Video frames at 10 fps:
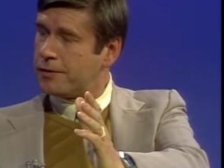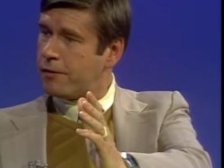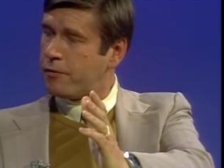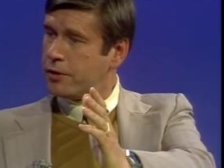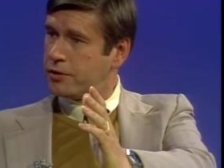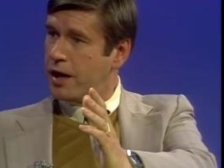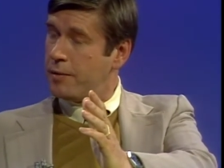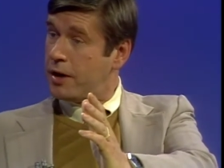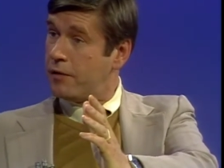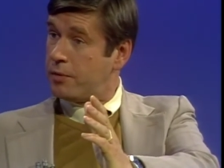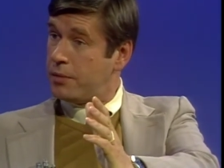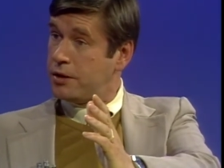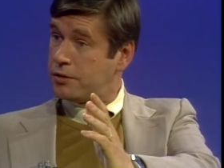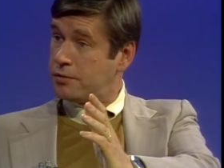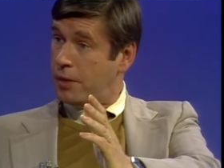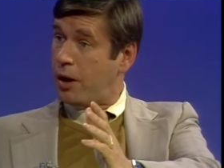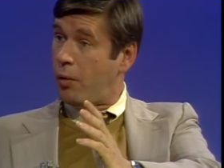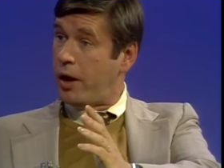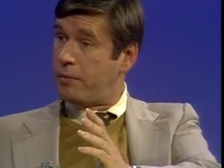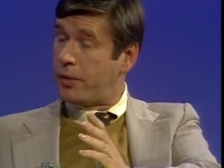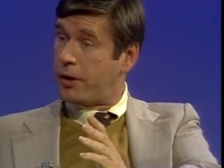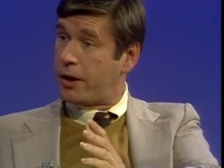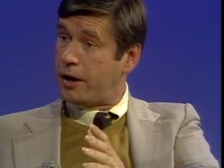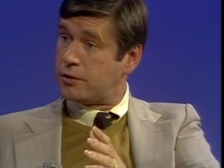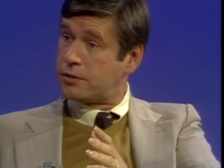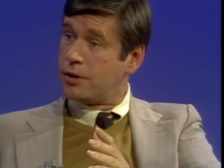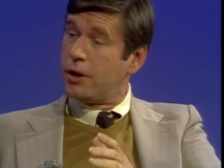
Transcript: the first time he ever meets Mel Weinberg, is